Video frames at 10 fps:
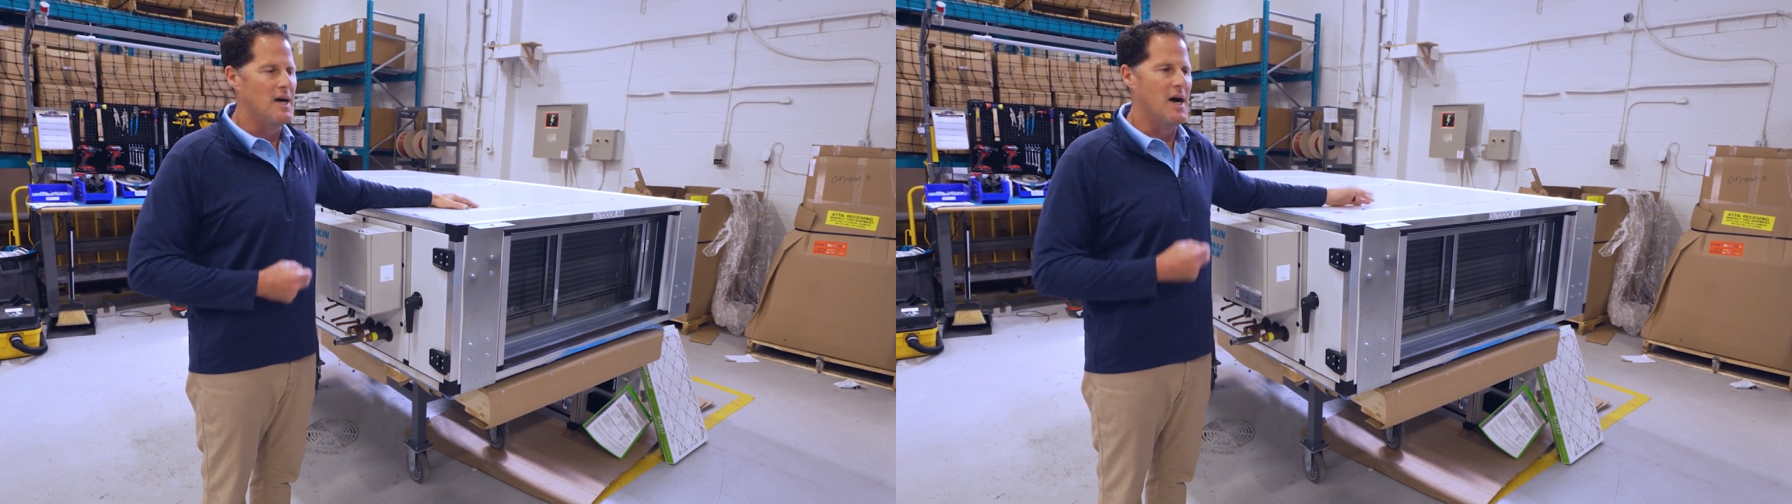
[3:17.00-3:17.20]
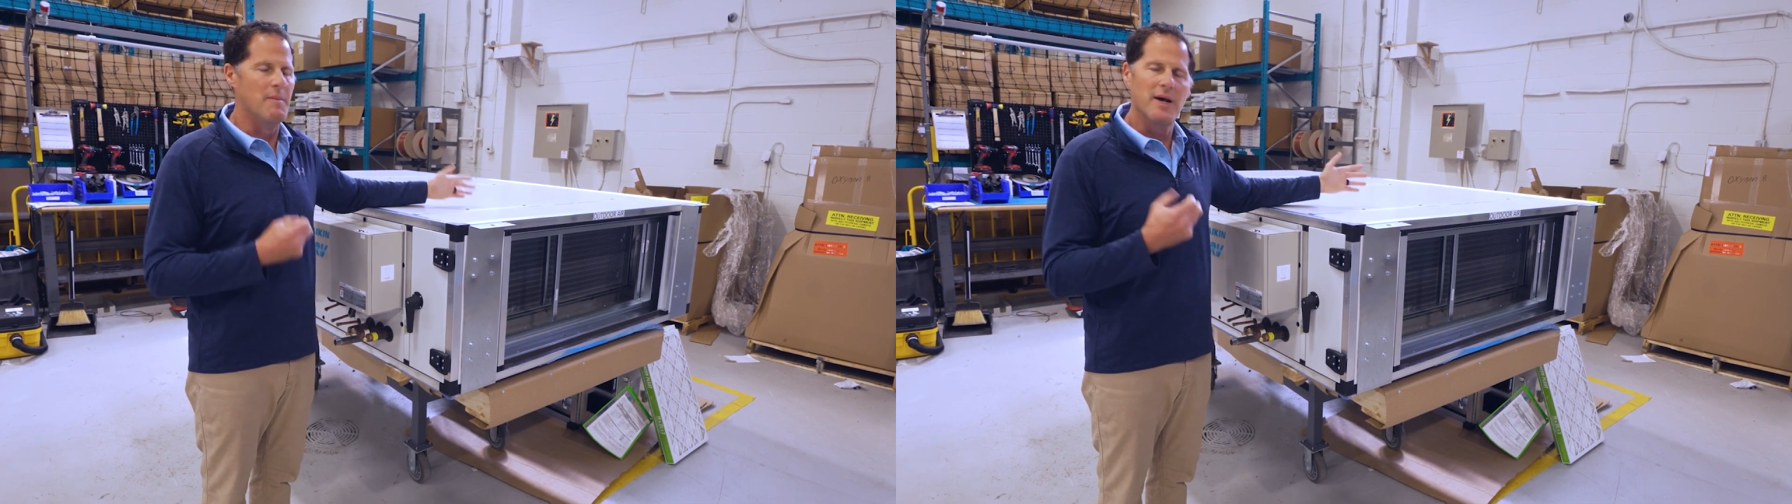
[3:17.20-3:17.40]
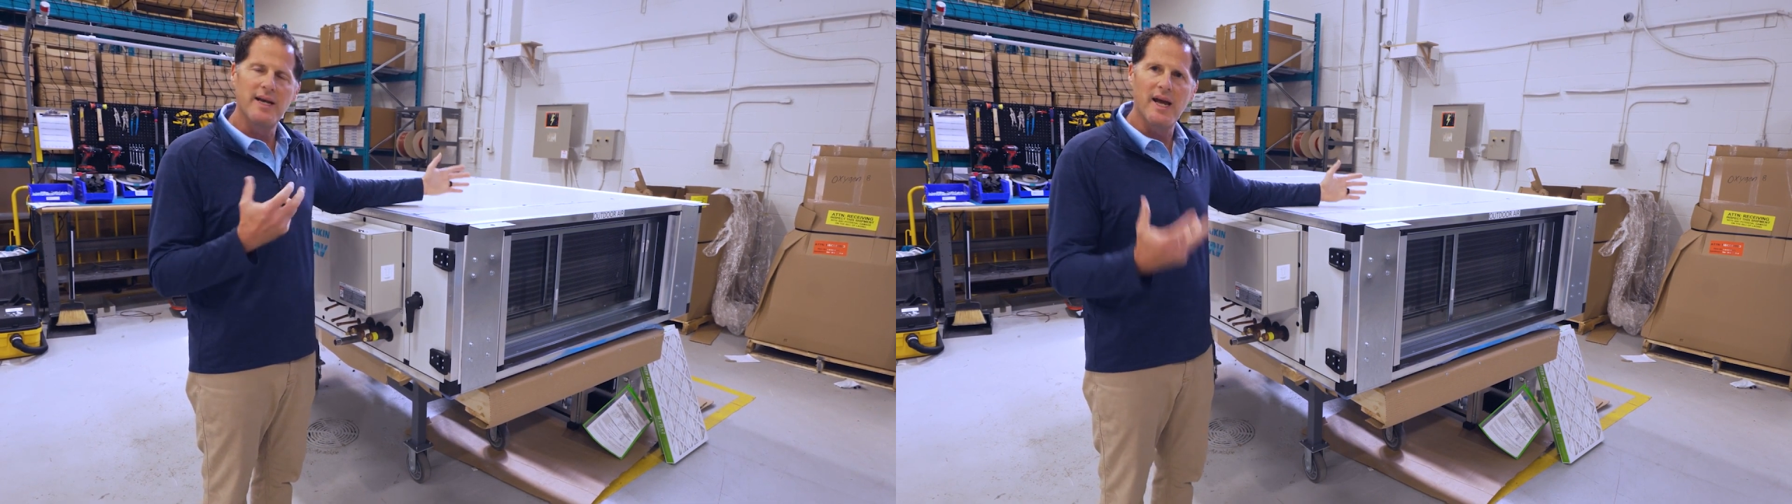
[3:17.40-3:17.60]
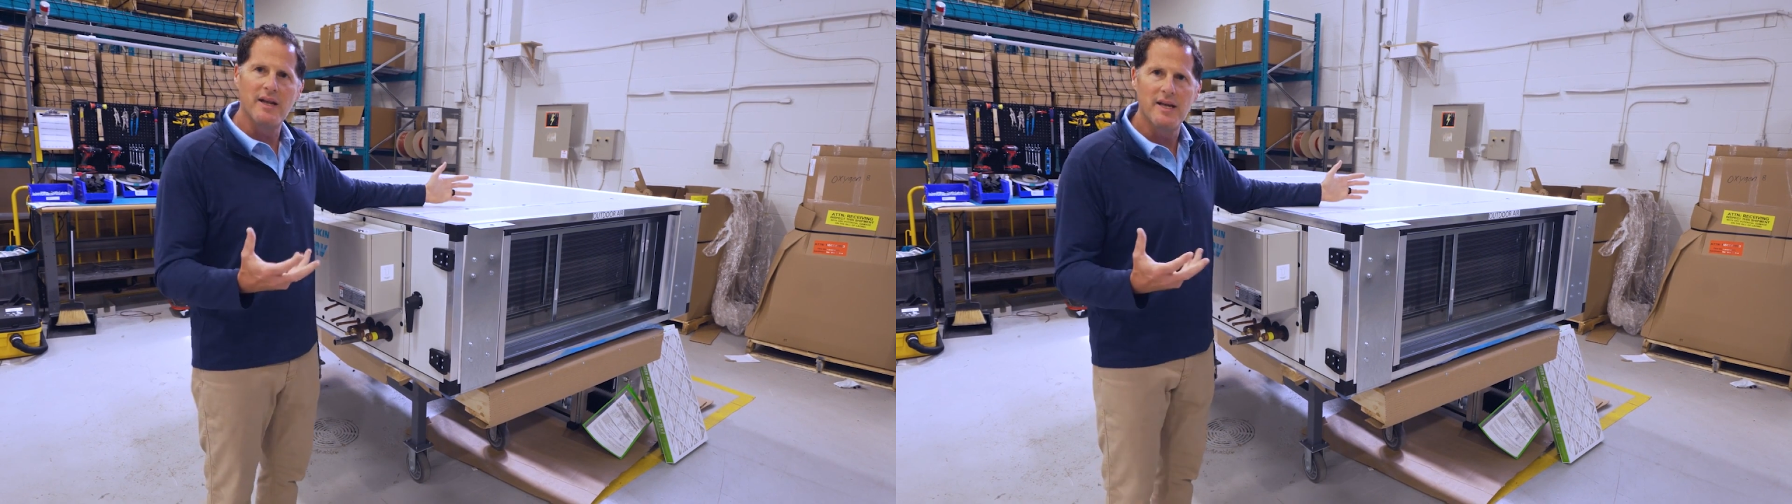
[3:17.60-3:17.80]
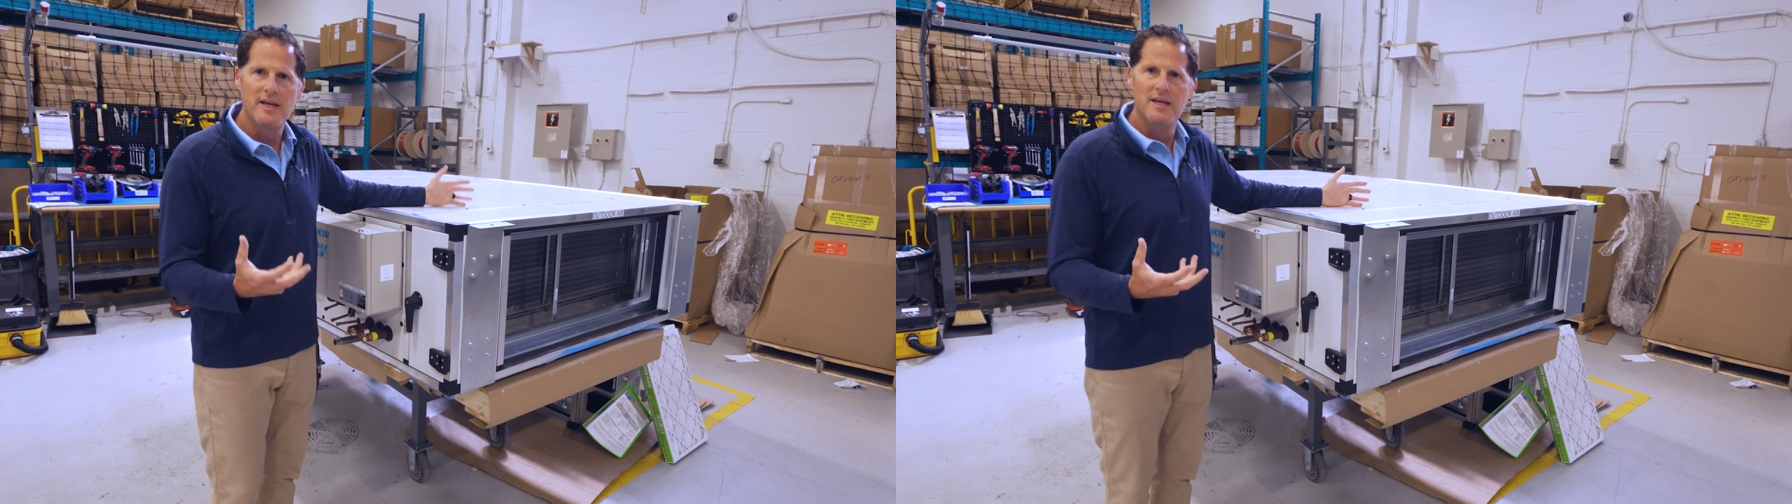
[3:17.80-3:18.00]
Um,
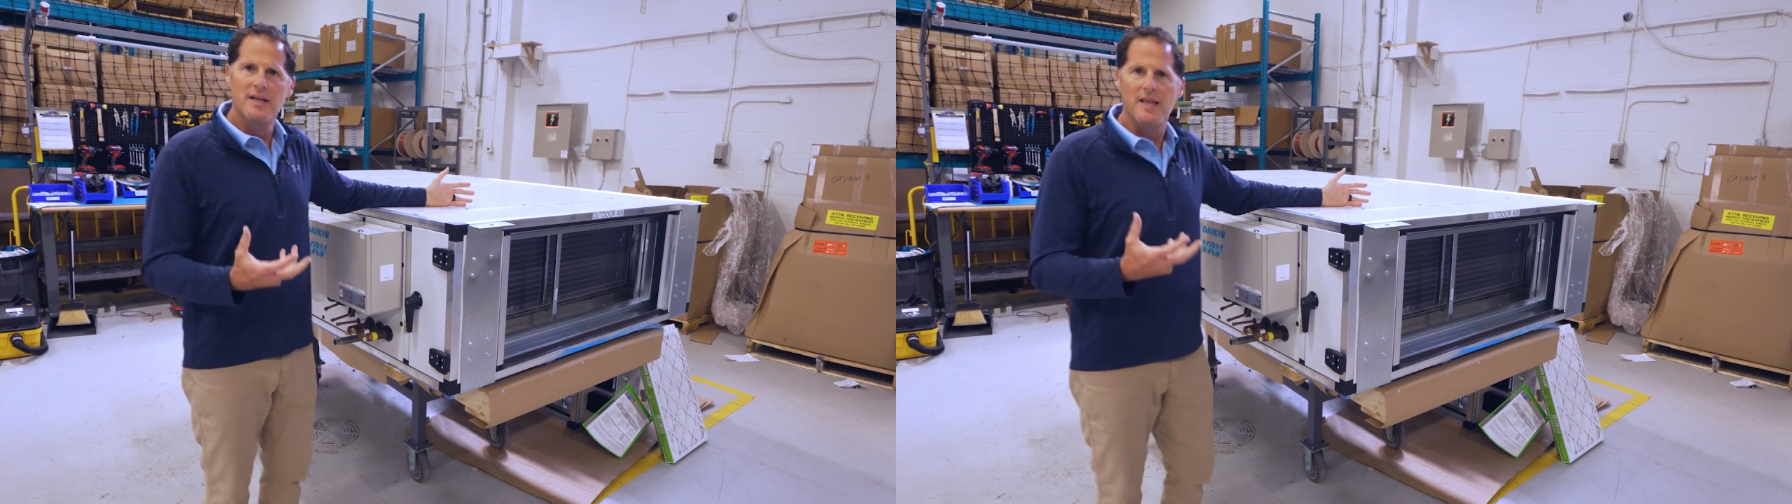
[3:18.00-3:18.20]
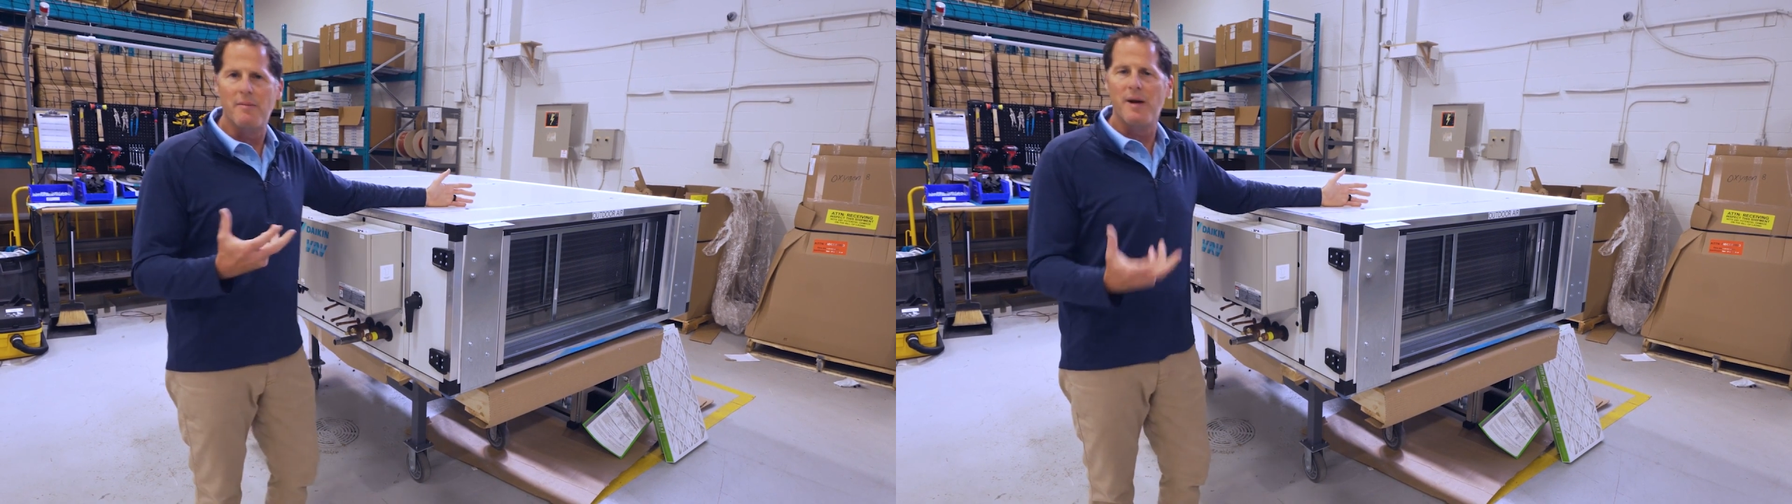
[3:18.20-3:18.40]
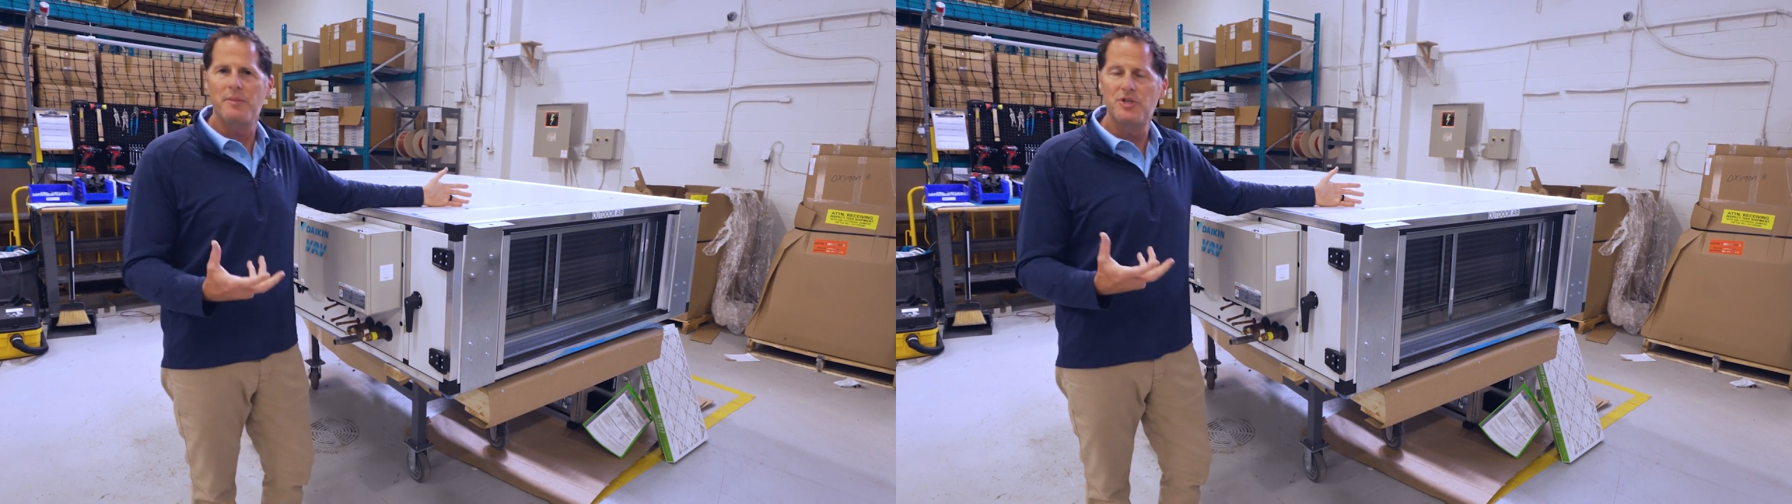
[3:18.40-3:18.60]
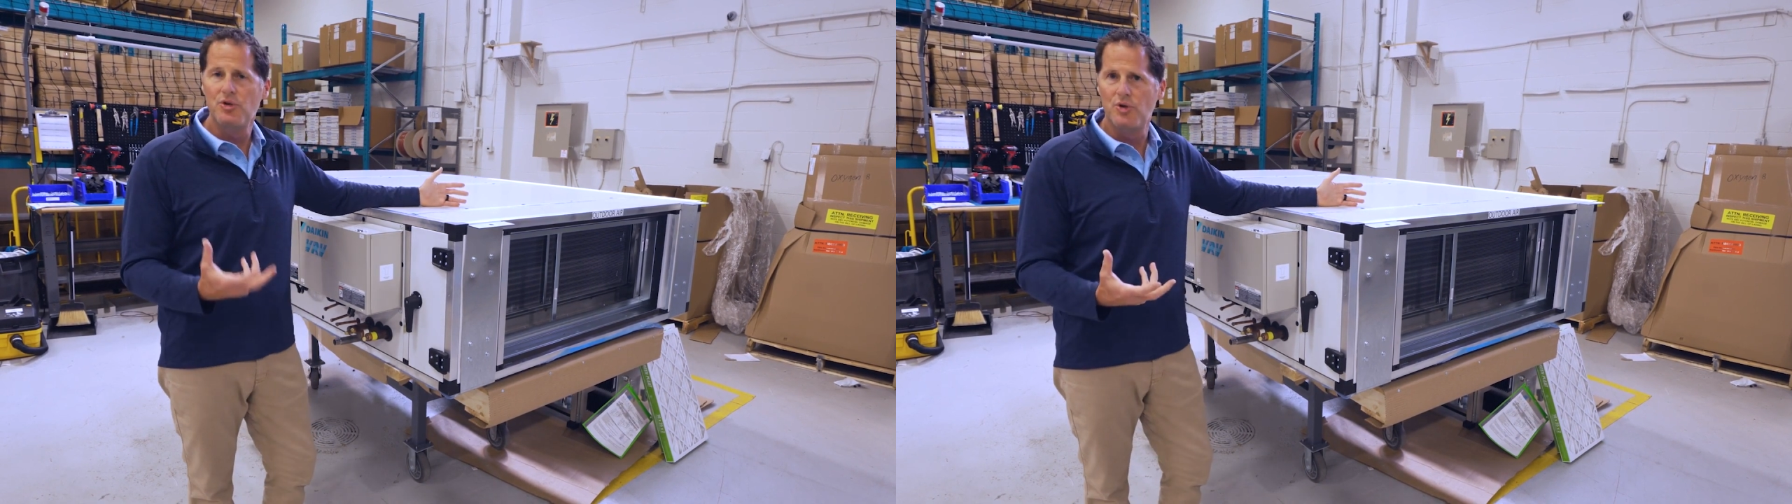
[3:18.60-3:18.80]
again, that might be too